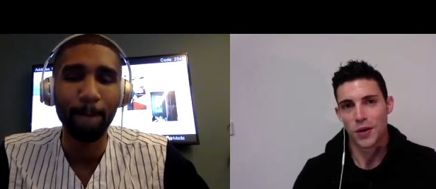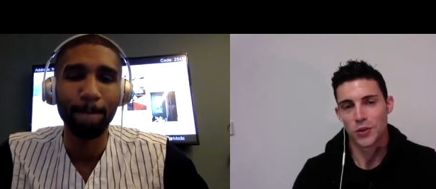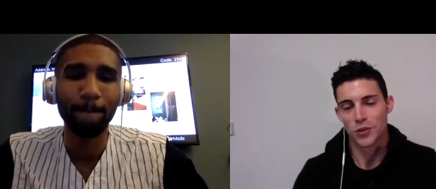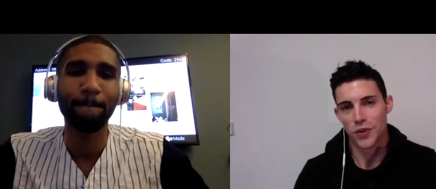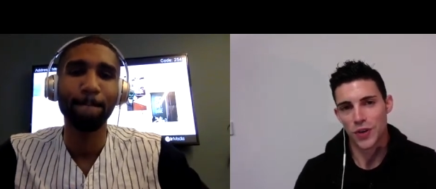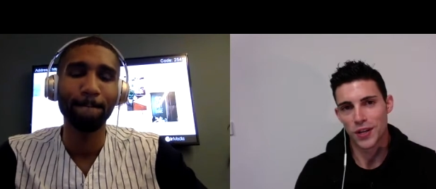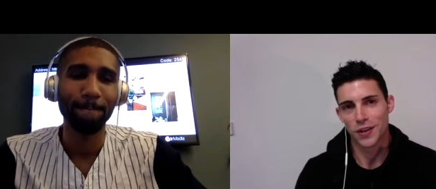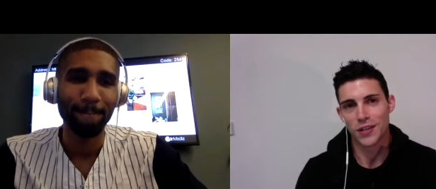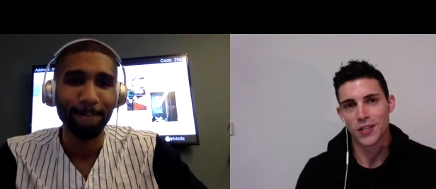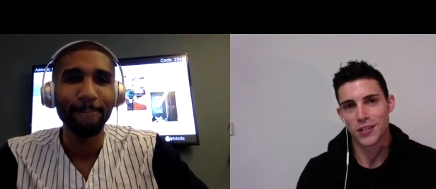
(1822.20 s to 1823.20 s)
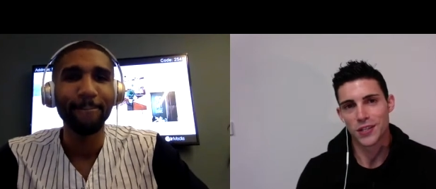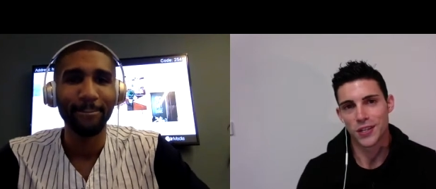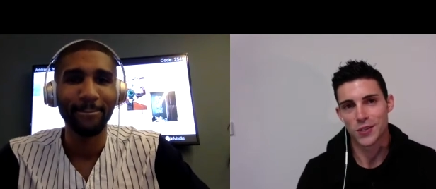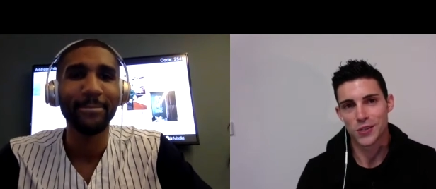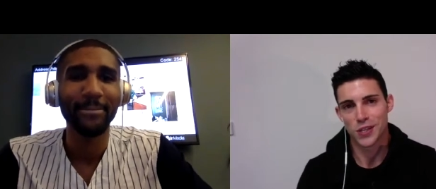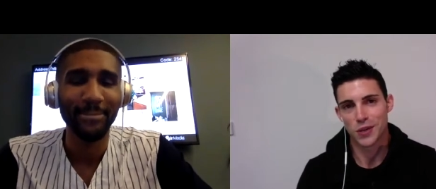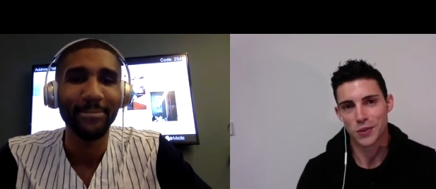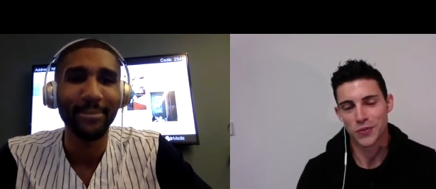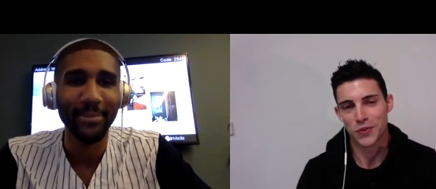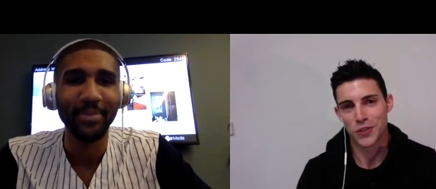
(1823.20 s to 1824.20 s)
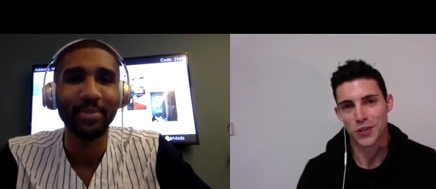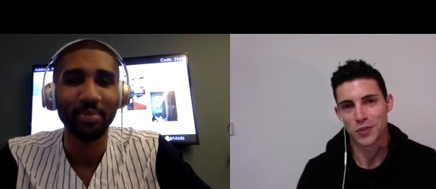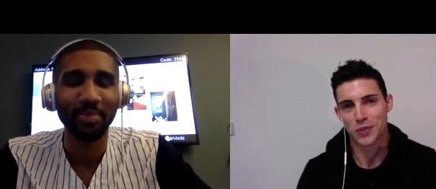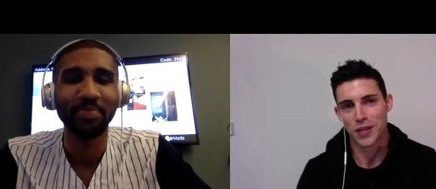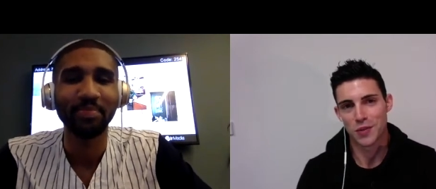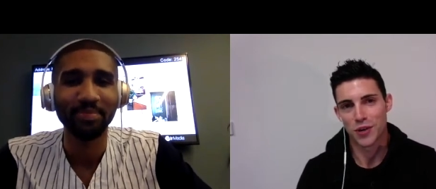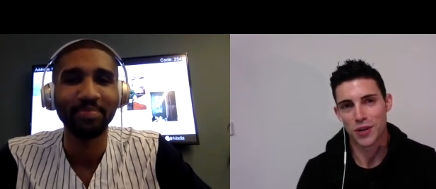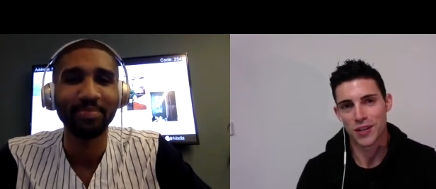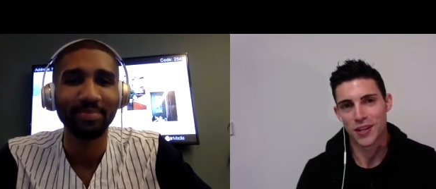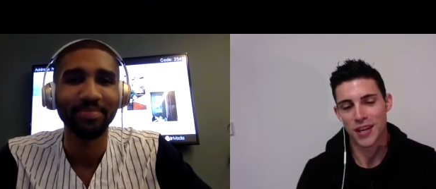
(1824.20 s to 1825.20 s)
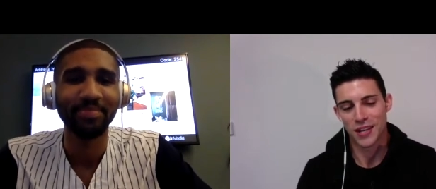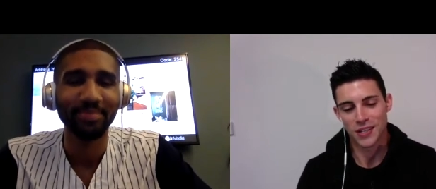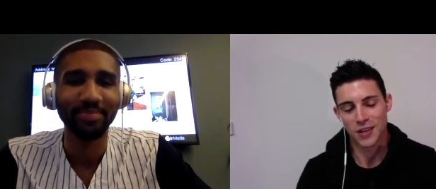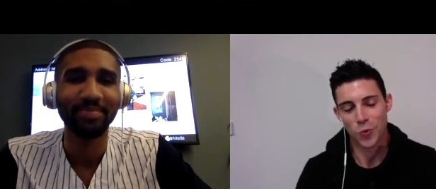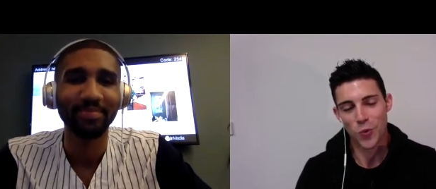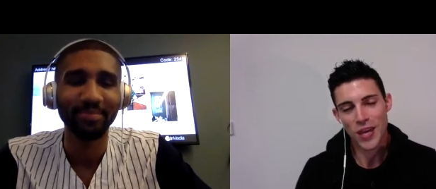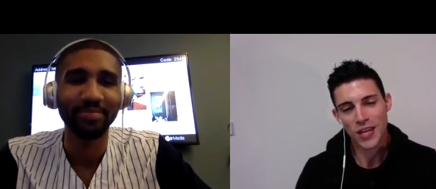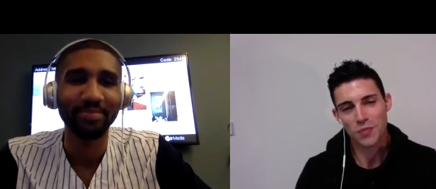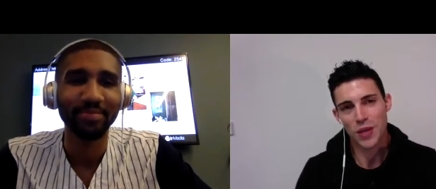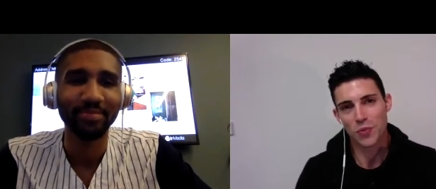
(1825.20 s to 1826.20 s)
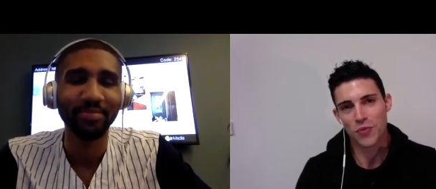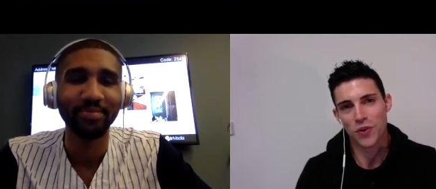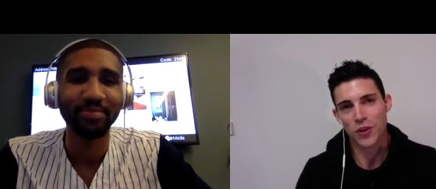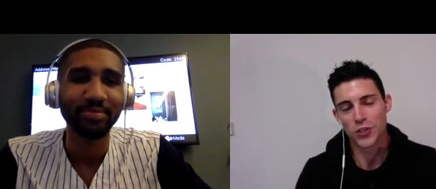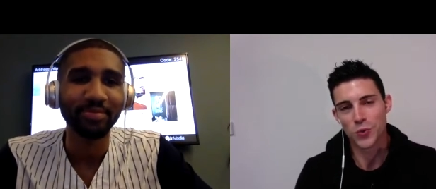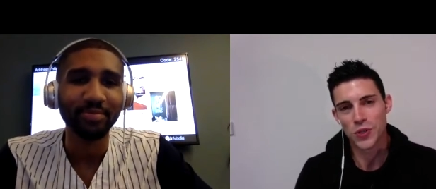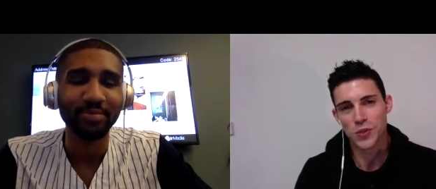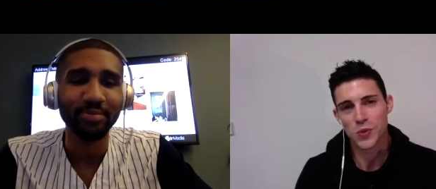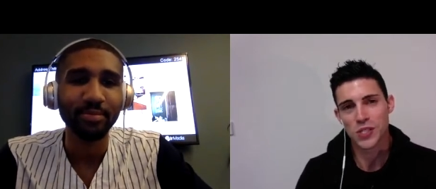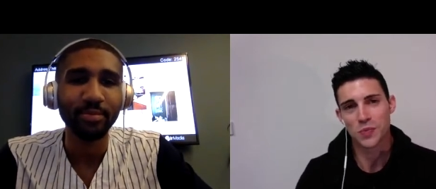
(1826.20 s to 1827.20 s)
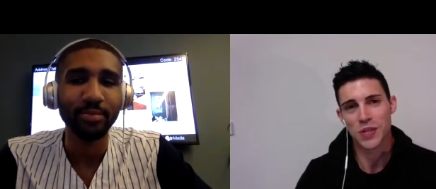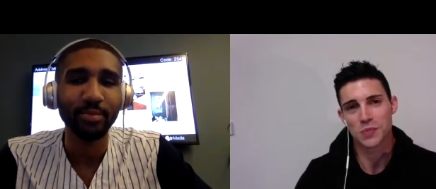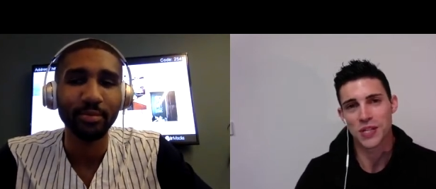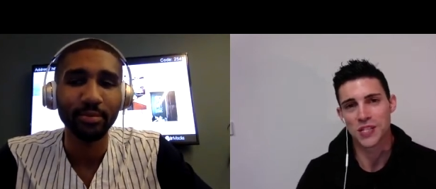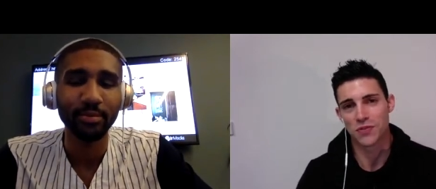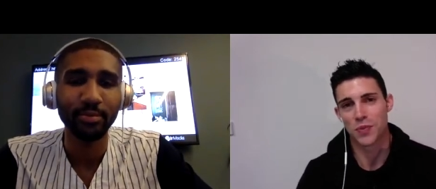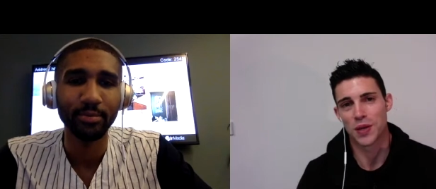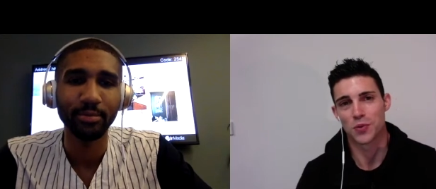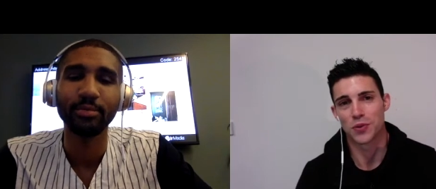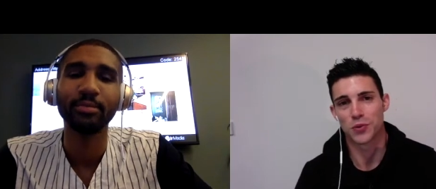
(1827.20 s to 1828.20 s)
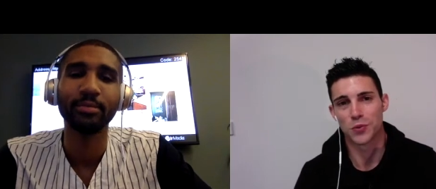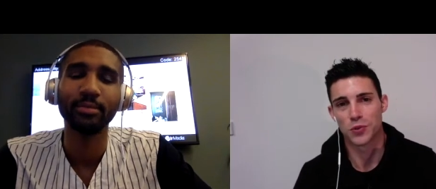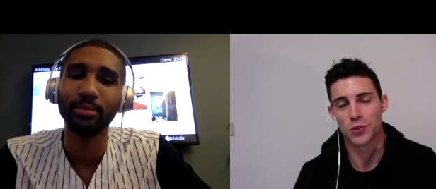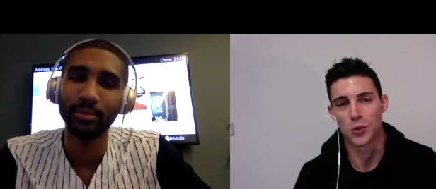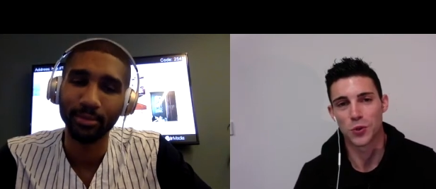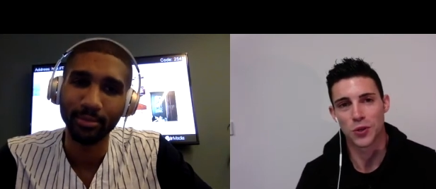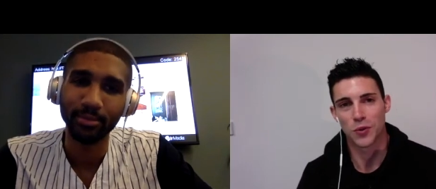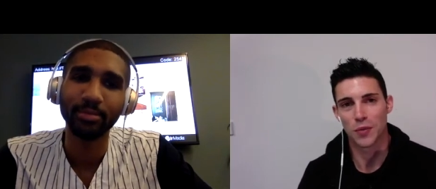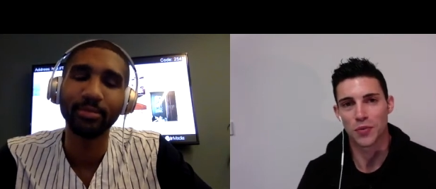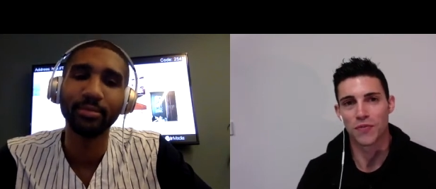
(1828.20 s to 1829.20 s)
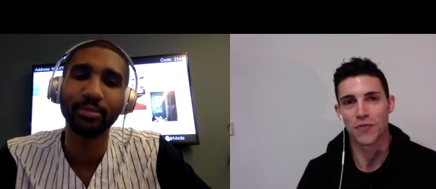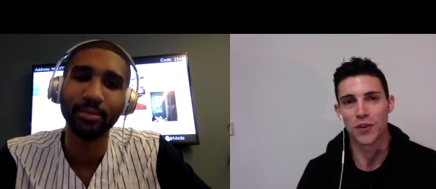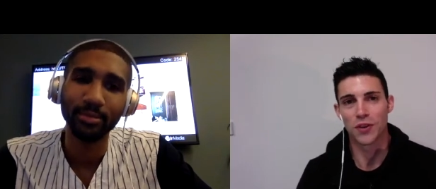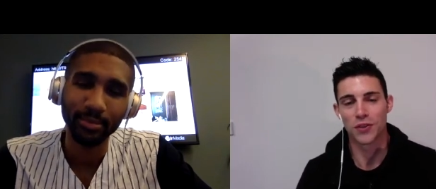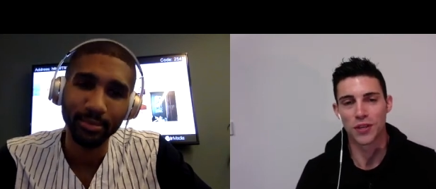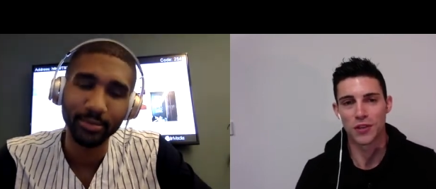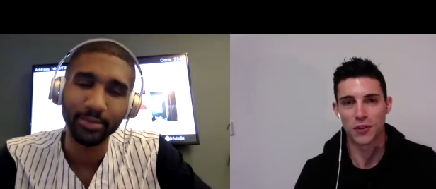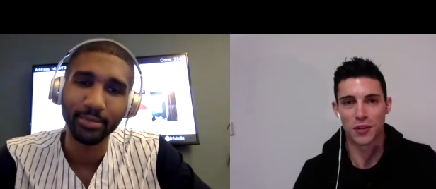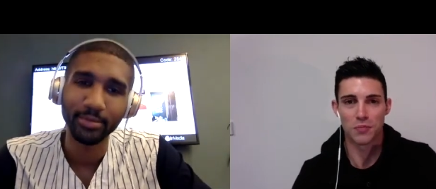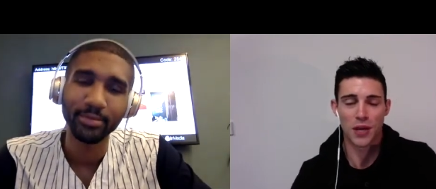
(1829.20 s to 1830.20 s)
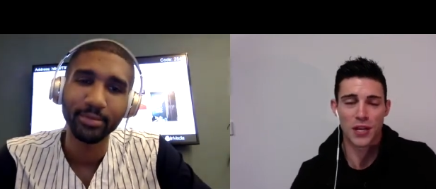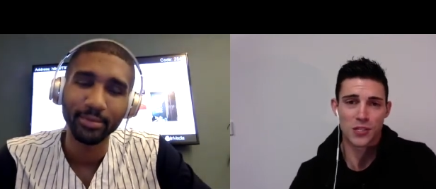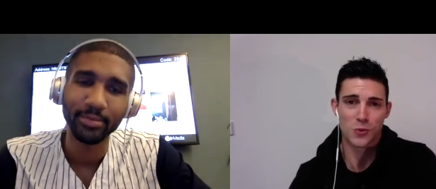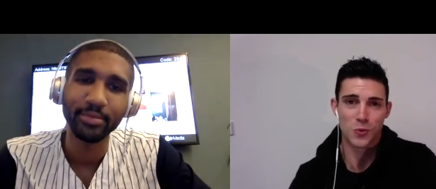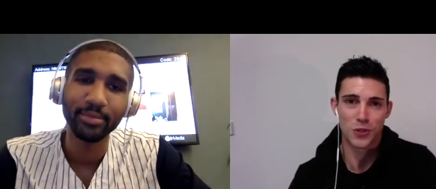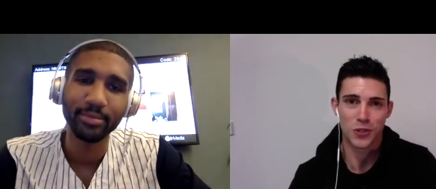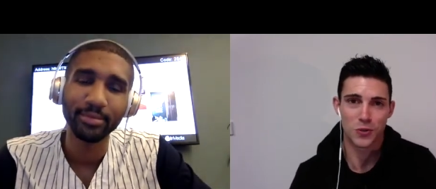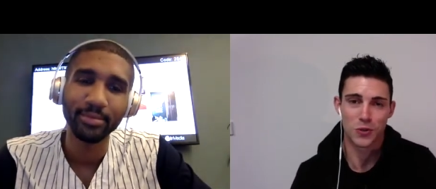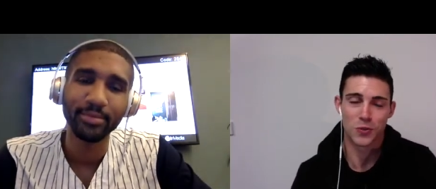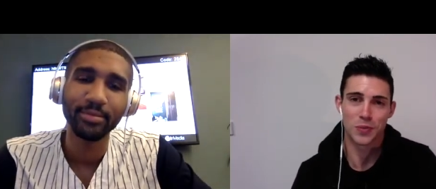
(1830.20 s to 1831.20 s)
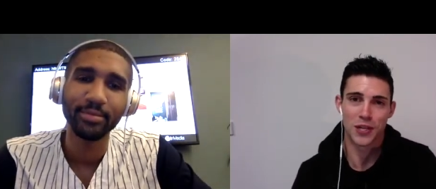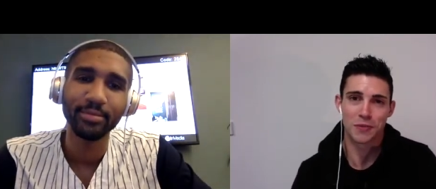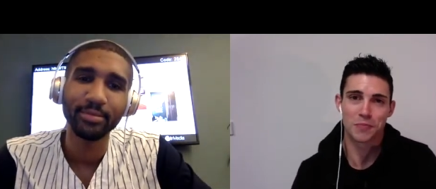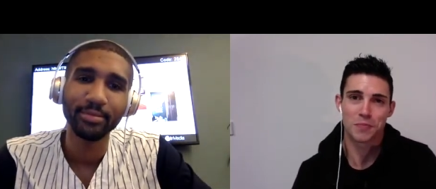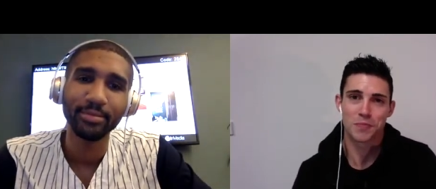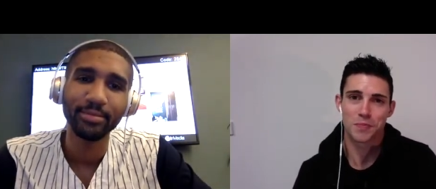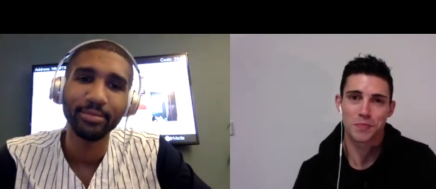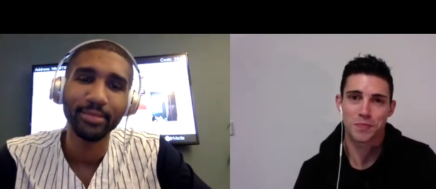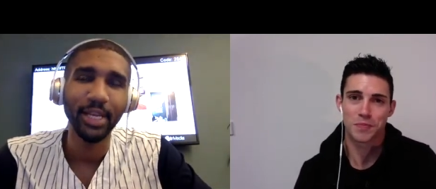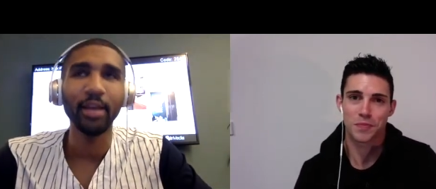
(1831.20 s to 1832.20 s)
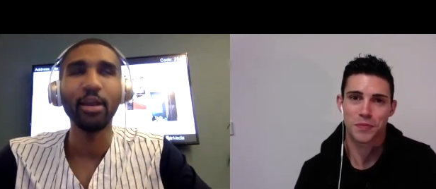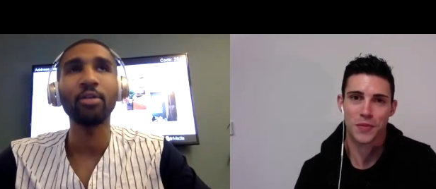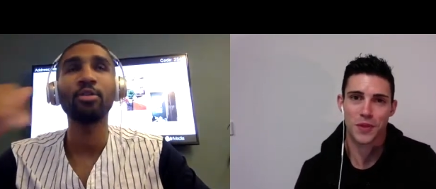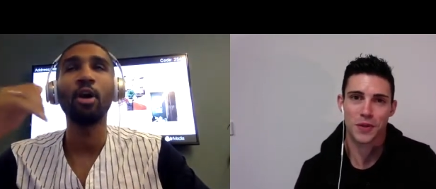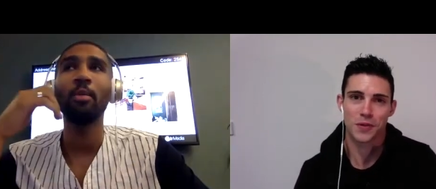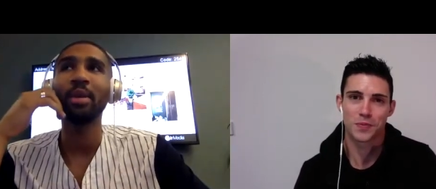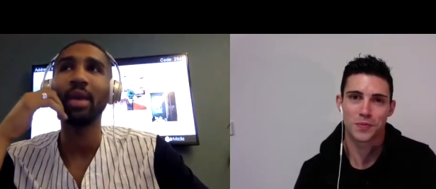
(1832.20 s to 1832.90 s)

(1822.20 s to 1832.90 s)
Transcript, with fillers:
Speaker 1: JuVan, I need to thank you so much for your time today, brother. And where can people find you? What's the best place for people to look you up and follow the amazing work that you're doing, mate?
Speaker 2: Yeah, y'all can call me